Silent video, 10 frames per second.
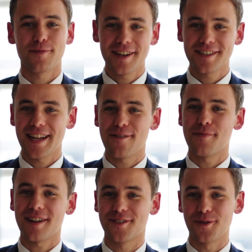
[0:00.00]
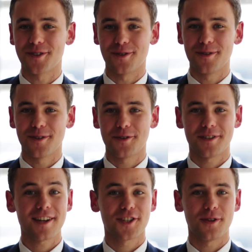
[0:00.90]
We're here today with Matt Stutsel, who's the
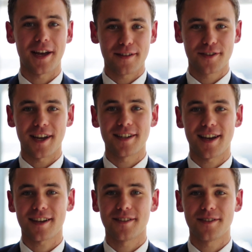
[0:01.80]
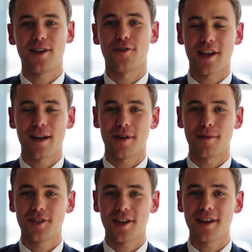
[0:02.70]
National Head of State Taxes here at
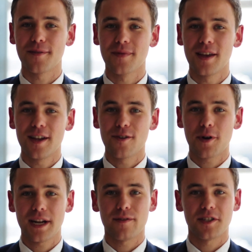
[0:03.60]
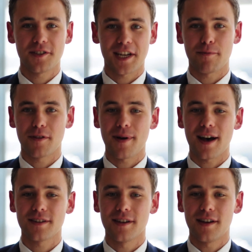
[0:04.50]
KPMG. We're going to have a sit down with
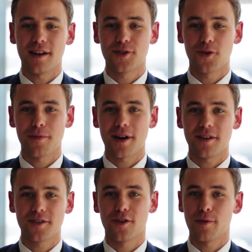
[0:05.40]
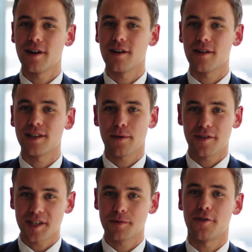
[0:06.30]
Matt and talk about his career
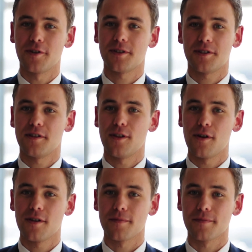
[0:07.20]
and some of his experiences in the